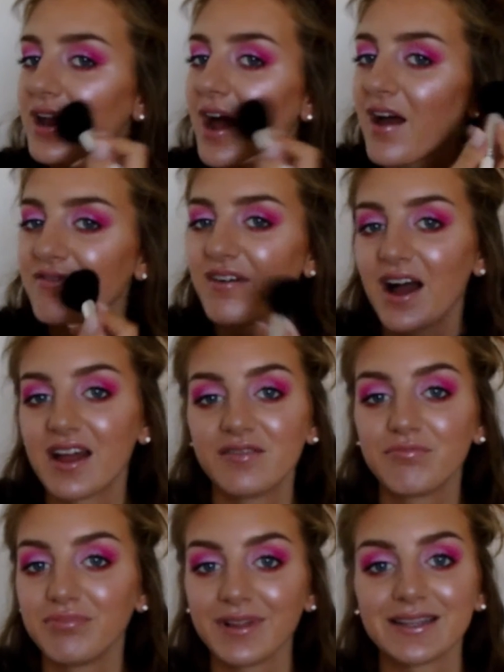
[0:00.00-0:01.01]
I
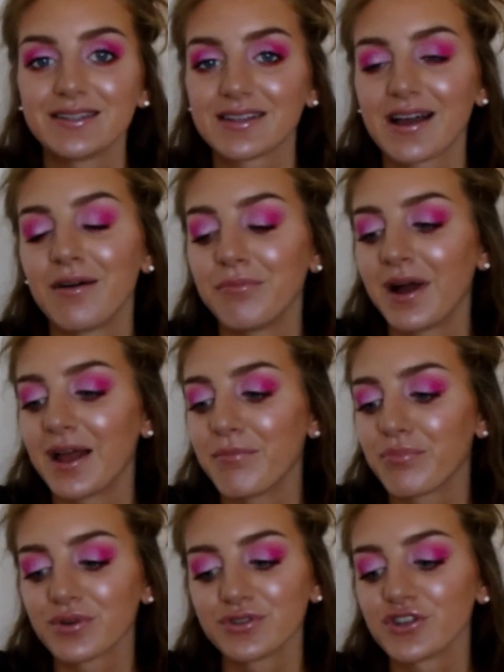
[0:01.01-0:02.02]
find, blends out my
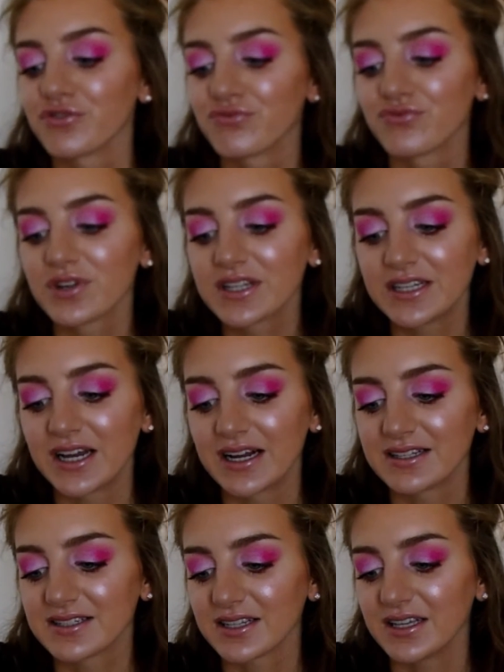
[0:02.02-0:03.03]
bronzer really
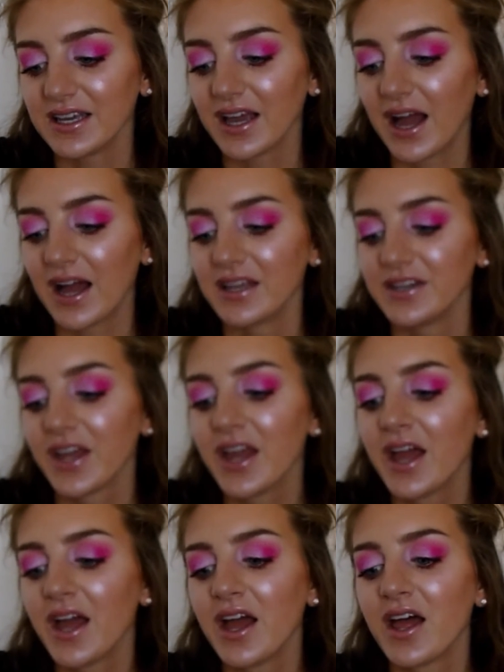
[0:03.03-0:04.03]
nicely, and
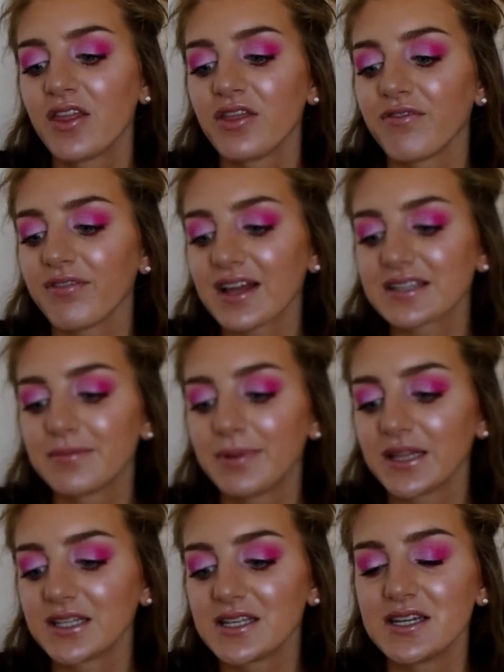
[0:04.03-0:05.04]
the
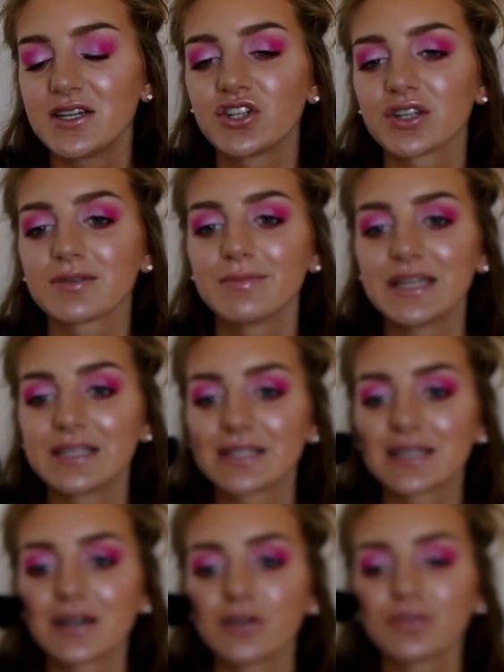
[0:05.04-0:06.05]
flexibility just means
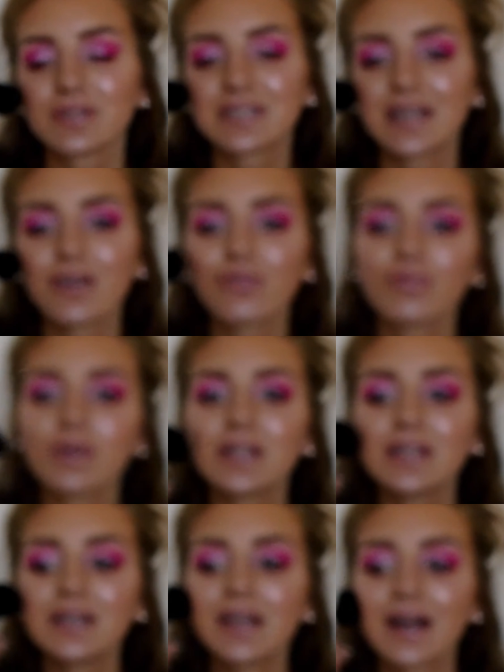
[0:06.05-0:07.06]
that it will sit
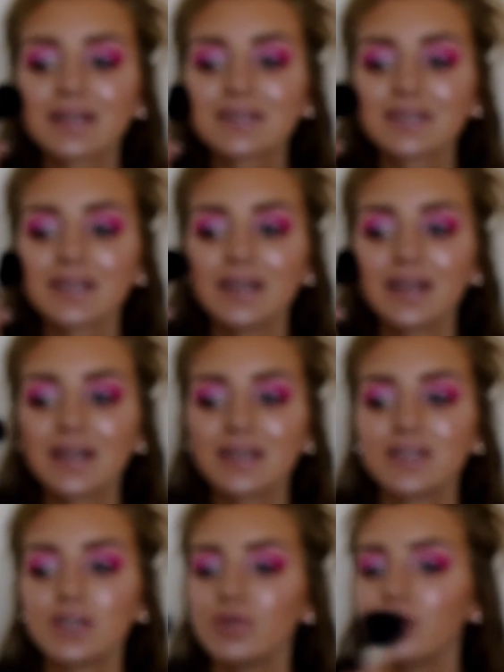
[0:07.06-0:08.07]
really nicely
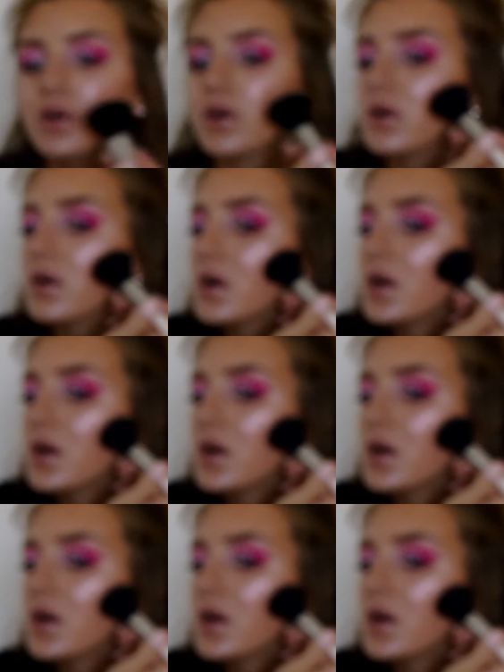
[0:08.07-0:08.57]
into your